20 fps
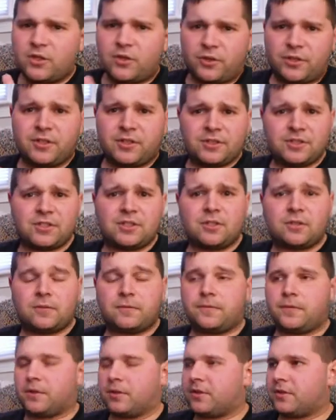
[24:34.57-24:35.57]
You're
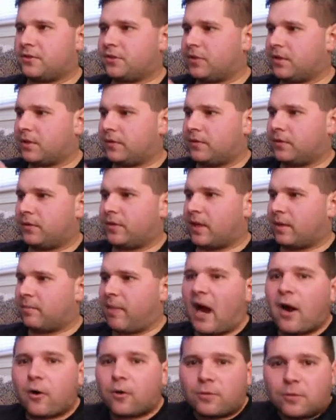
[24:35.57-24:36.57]
still gonna feel
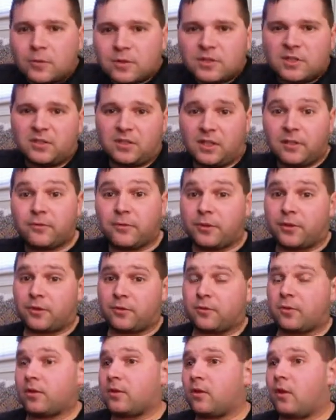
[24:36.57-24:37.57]
that powerful delivery
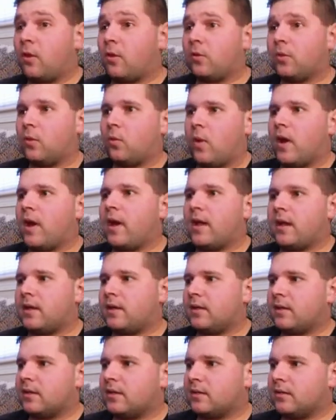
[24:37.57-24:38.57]
through it all the
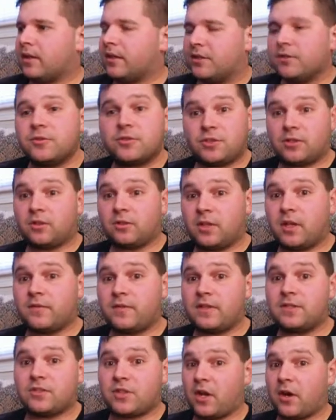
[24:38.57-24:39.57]
way. You still
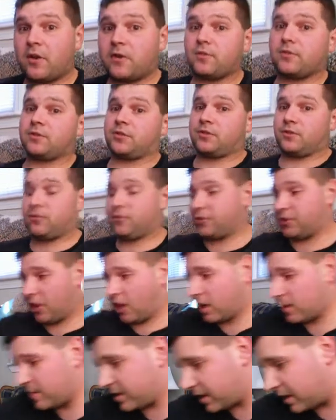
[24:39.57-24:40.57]
love these characters as they're
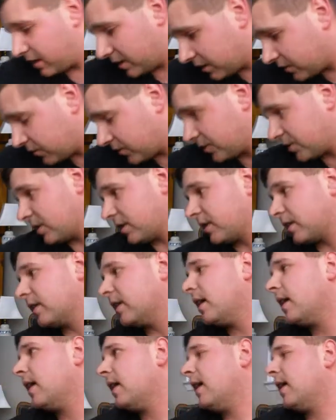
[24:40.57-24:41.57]
charming and interesting.
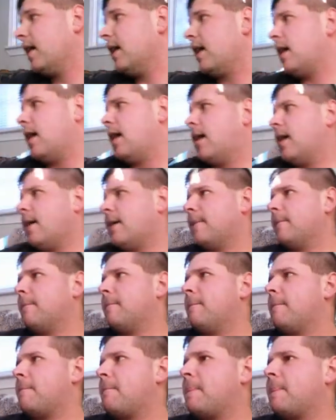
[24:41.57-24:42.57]

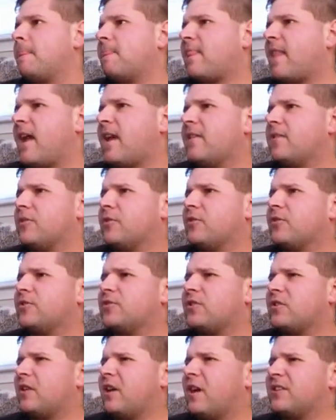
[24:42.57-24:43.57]
And
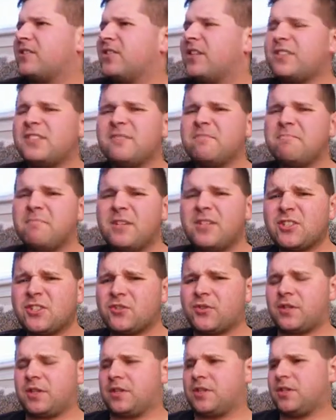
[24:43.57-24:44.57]
there's a sense of
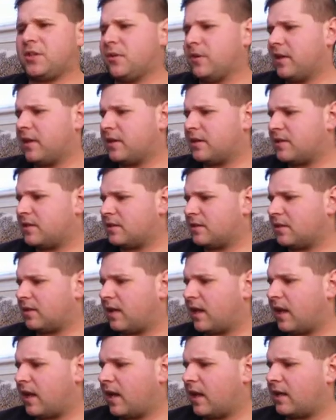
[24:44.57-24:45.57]
mystery to it.
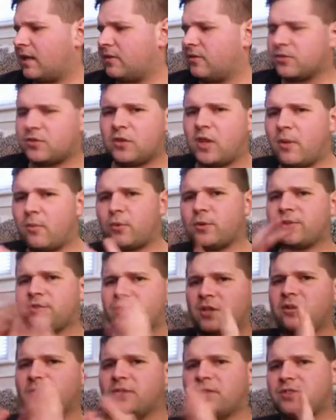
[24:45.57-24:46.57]
And there's a lot more
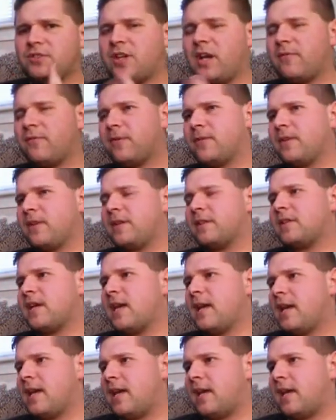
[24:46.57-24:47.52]
subtle stuff with it.